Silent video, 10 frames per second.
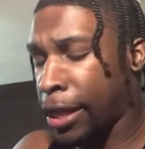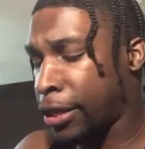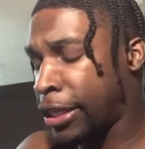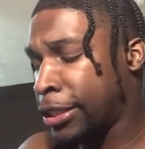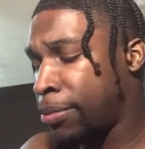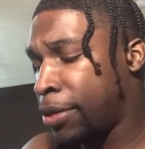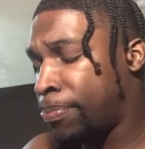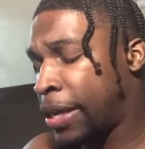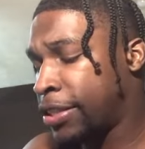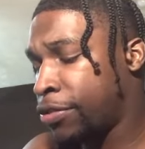Like some of the
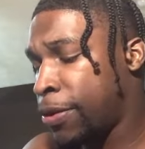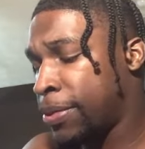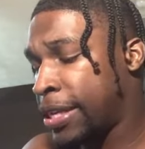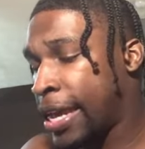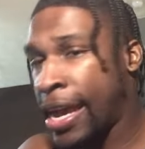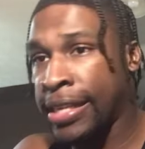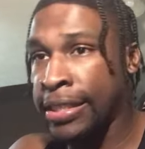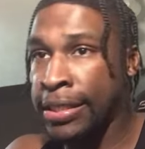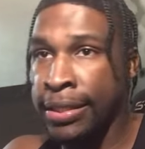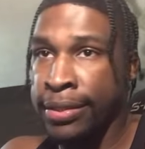best equipment he has
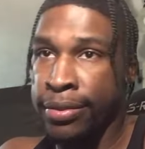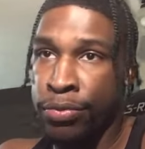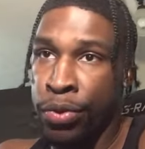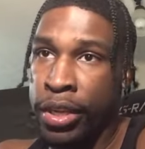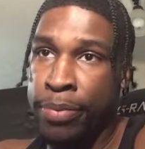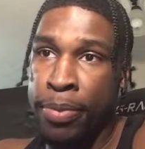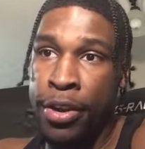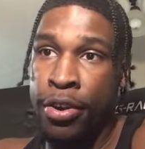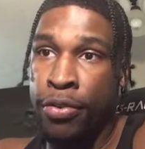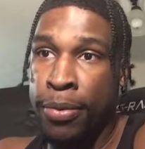is really
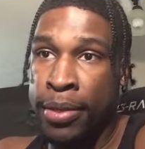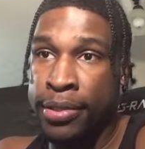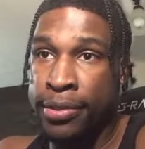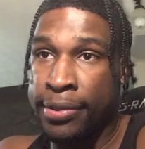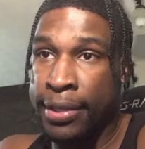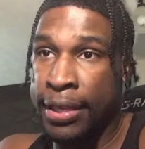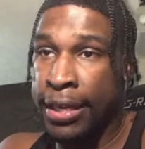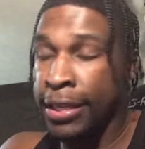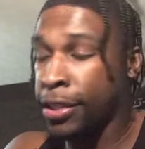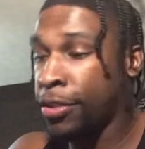pure equipment.
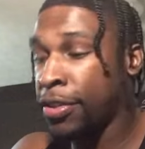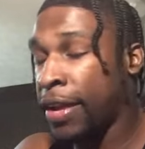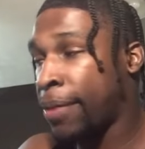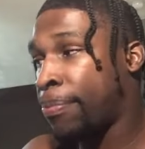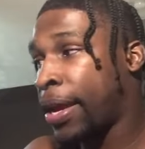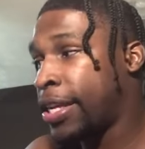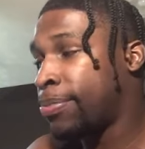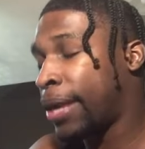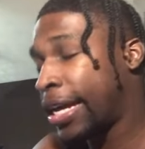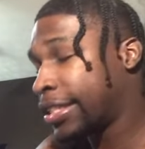And in terms of like base
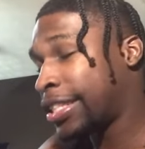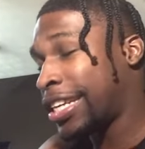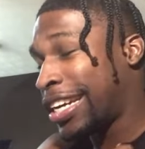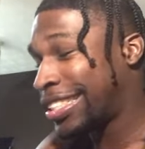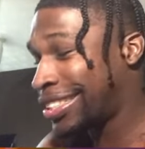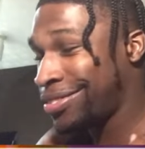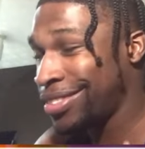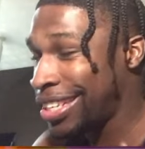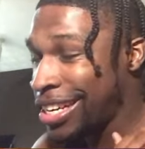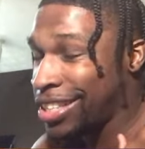blast attacks,
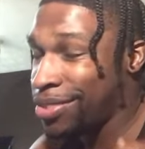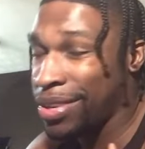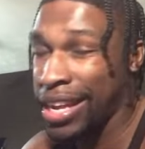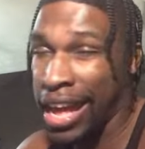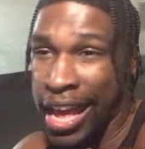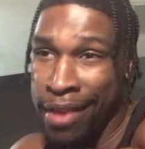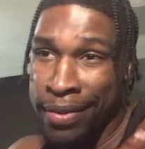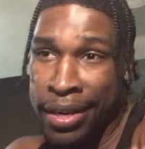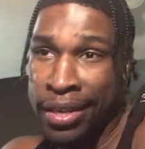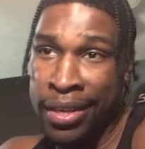he doesn't really have
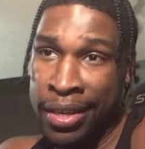any